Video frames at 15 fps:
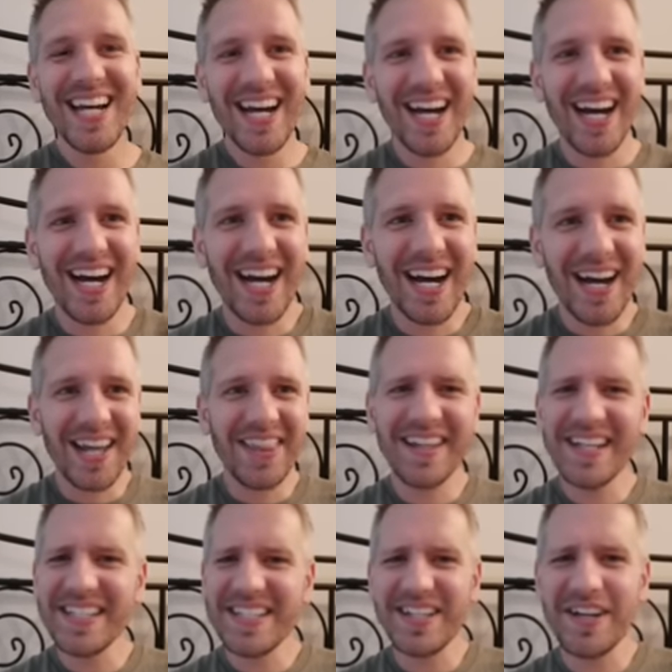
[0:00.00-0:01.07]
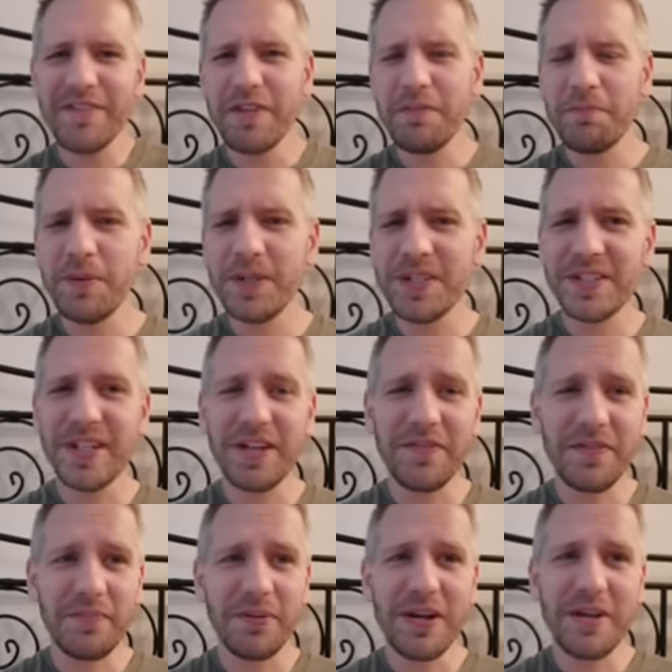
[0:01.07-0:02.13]
I think that's enough to put stuff
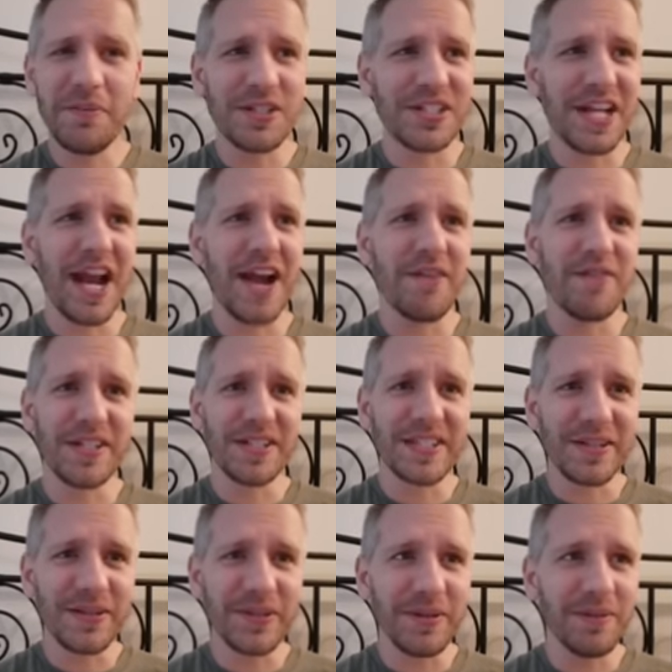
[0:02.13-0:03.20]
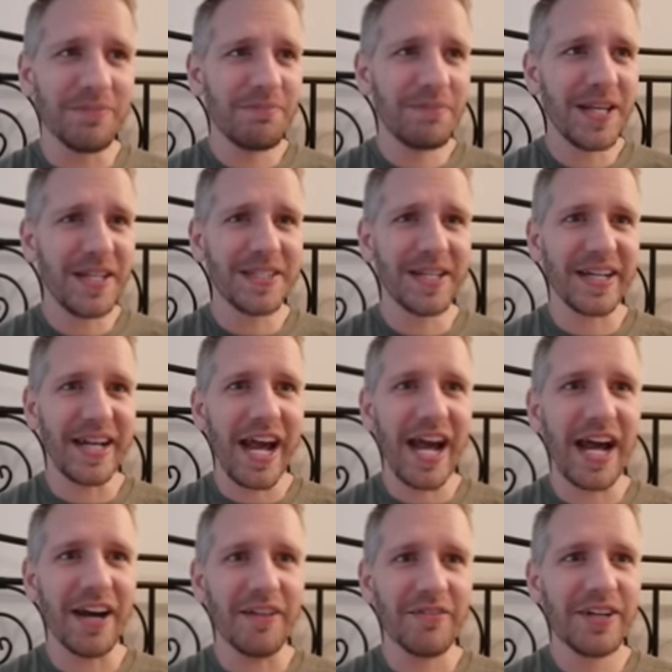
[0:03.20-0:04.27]
in pretty much every single piece I
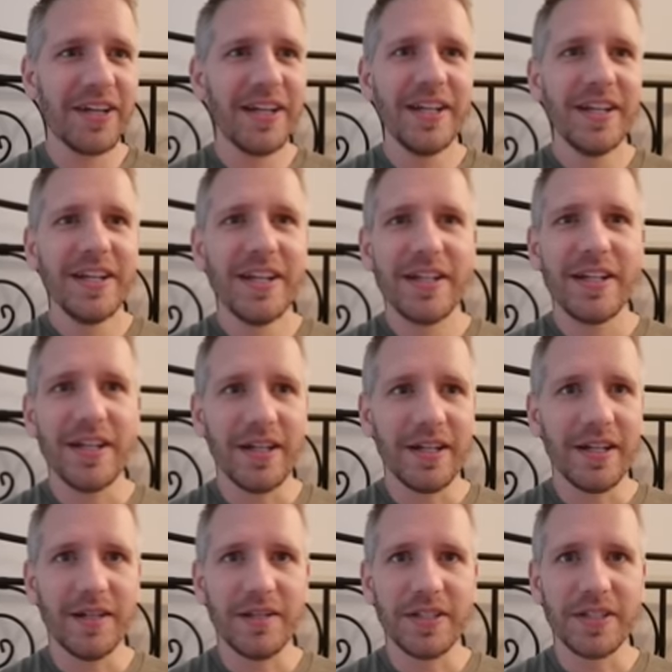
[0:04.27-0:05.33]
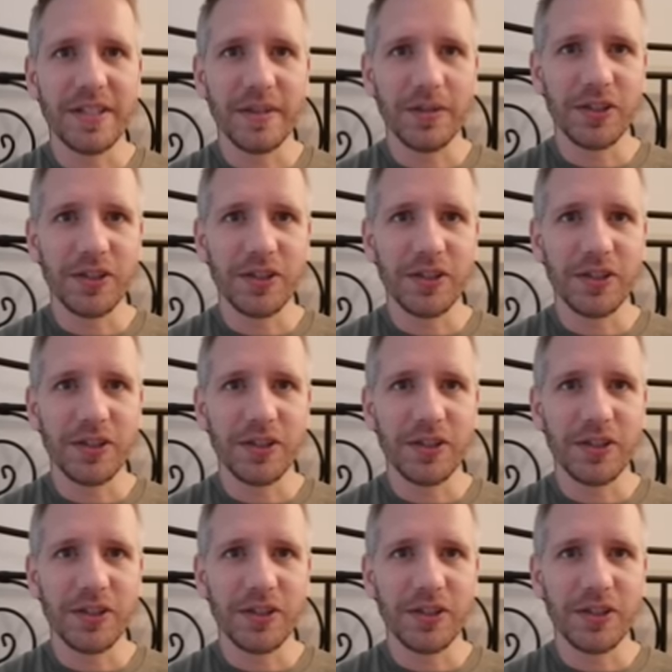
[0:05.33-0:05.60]
have. Let's double